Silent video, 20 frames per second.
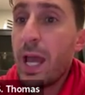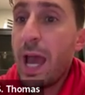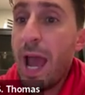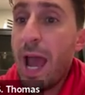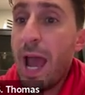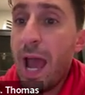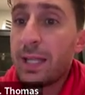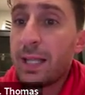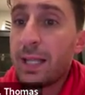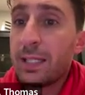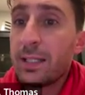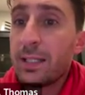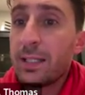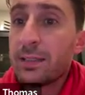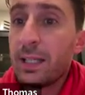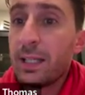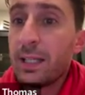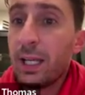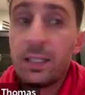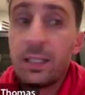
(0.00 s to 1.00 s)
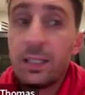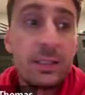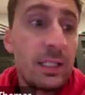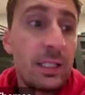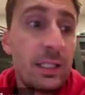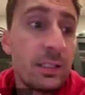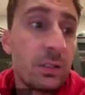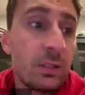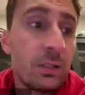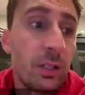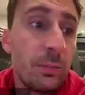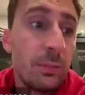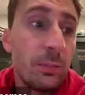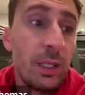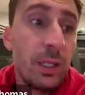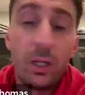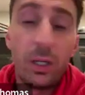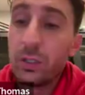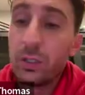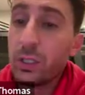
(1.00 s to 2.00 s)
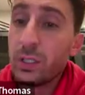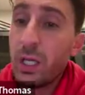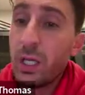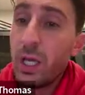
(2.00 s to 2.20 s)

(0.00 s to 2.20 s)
at 10 seconds, he's 30 meters.